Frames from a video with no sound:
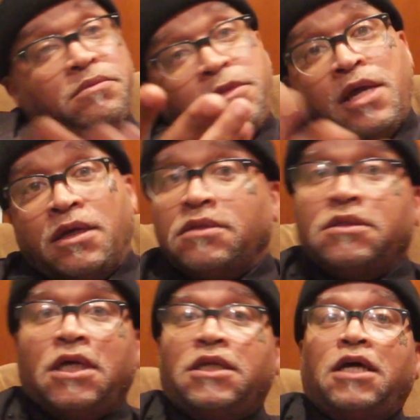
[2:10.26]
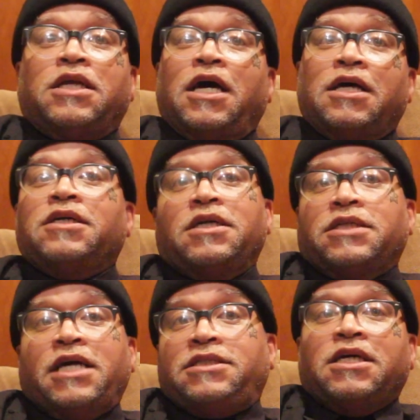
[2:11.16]

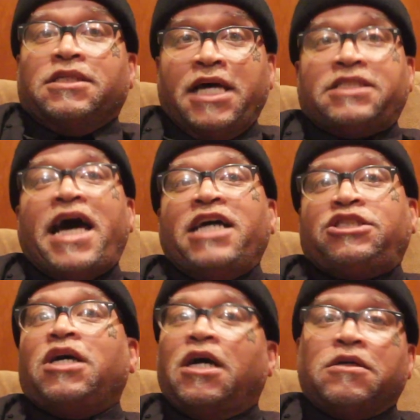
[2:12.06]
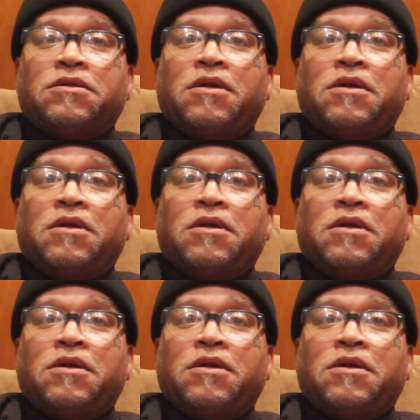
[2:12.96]
that's how it stuck.